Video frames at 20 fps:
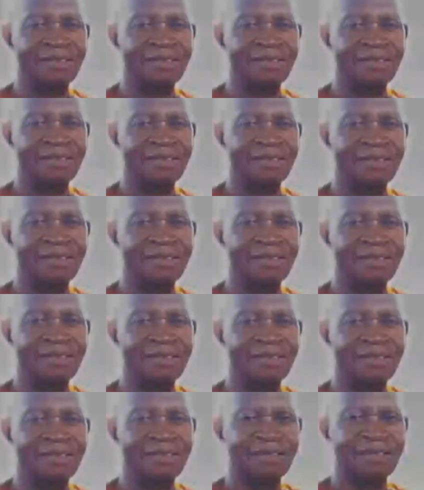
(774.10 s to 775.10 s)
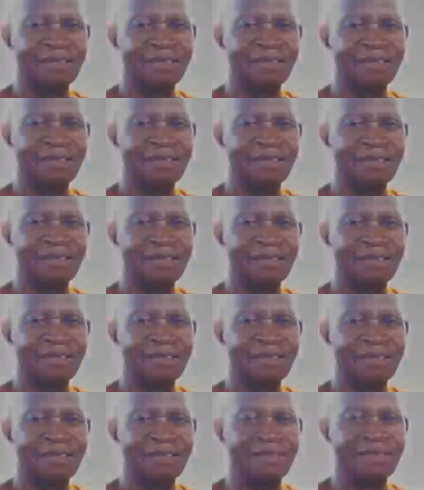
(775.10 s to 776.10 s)

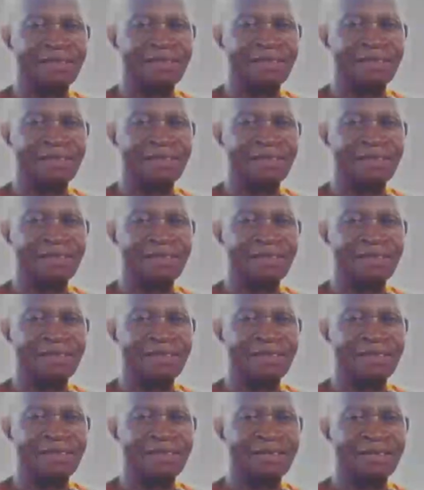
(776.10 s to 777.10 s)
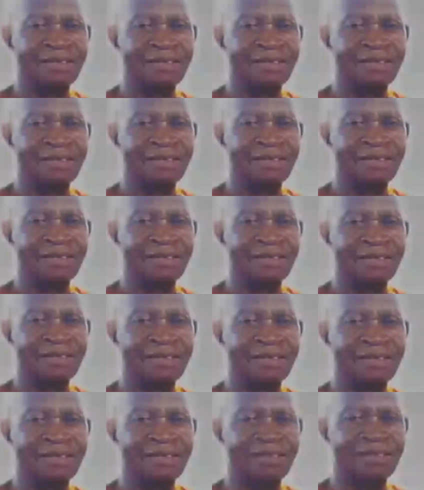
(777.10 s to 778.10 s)

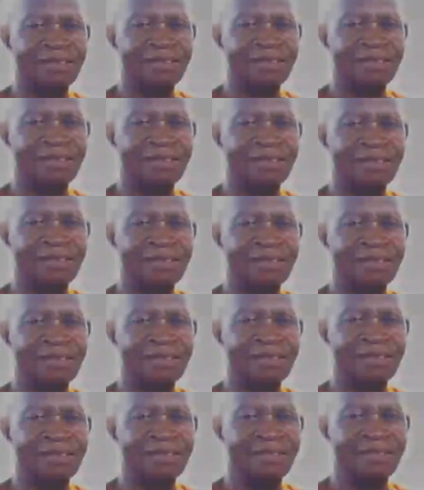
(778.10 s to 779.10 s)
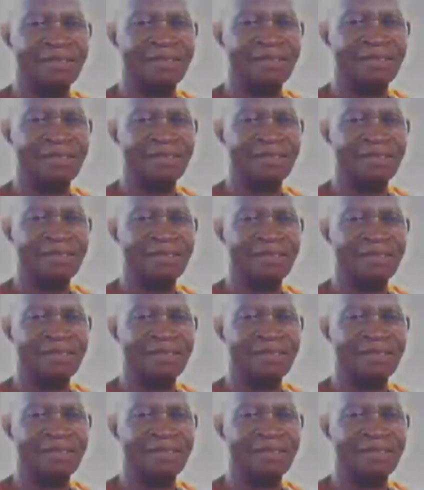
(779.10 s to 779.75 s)
(not speaking)